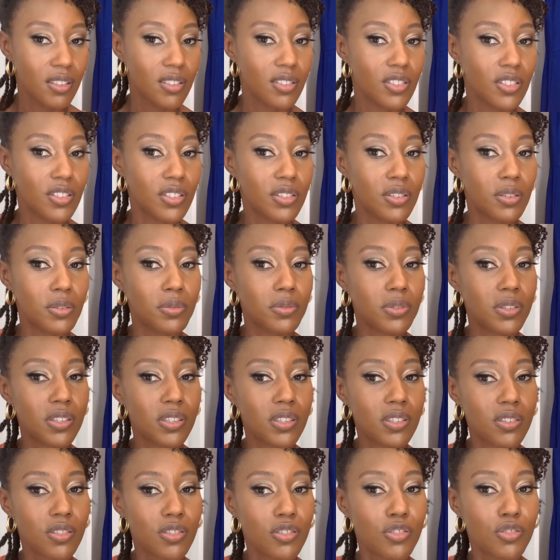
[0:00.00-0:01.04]
just those
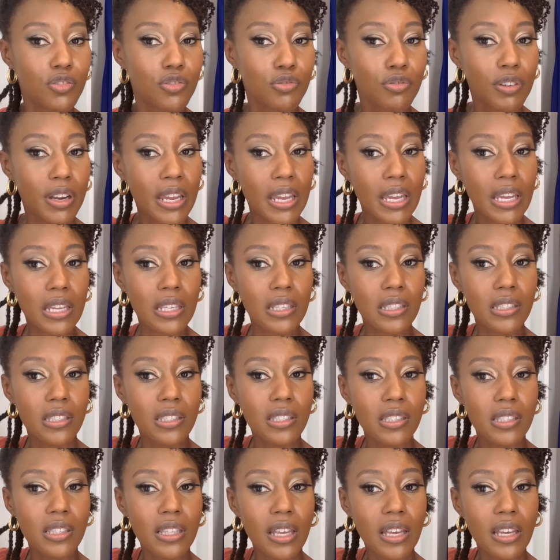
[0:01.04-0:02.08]

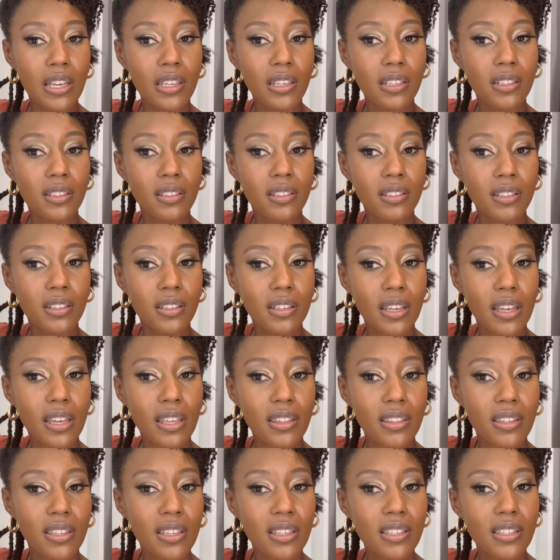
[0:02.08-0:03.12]
strands that,
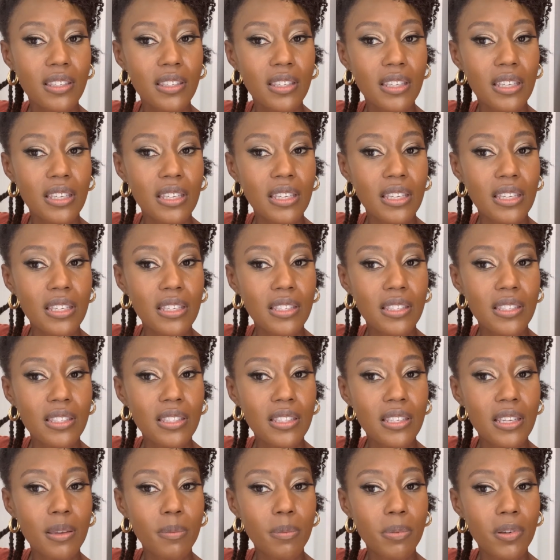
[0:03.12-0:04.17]
and this is
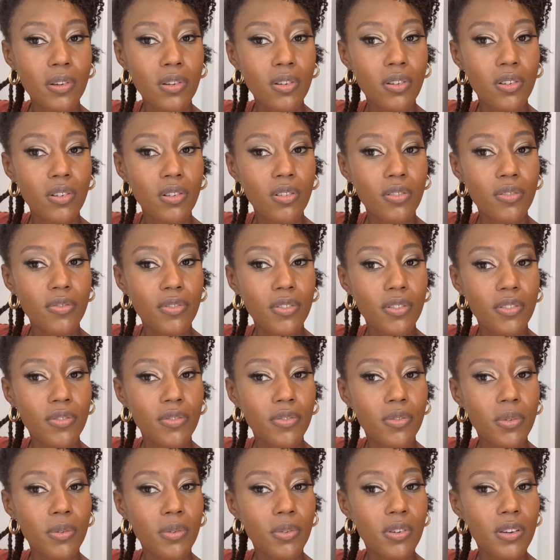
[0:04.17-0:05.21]
typical for
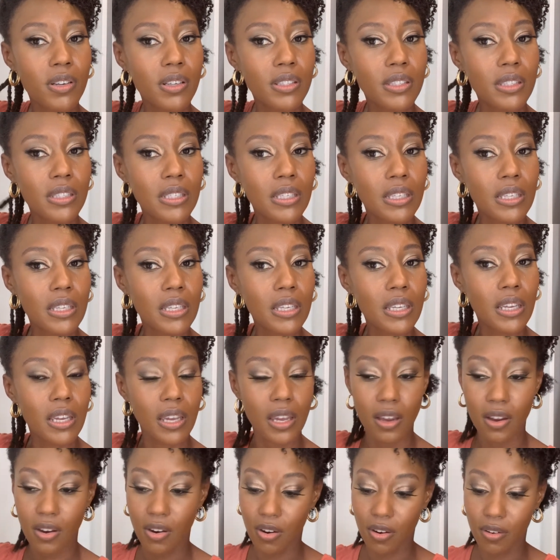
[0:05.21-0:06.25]
4C
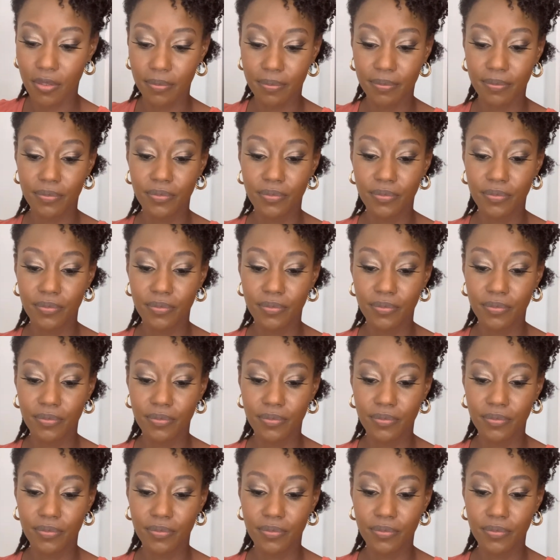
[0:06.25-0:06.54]
hair.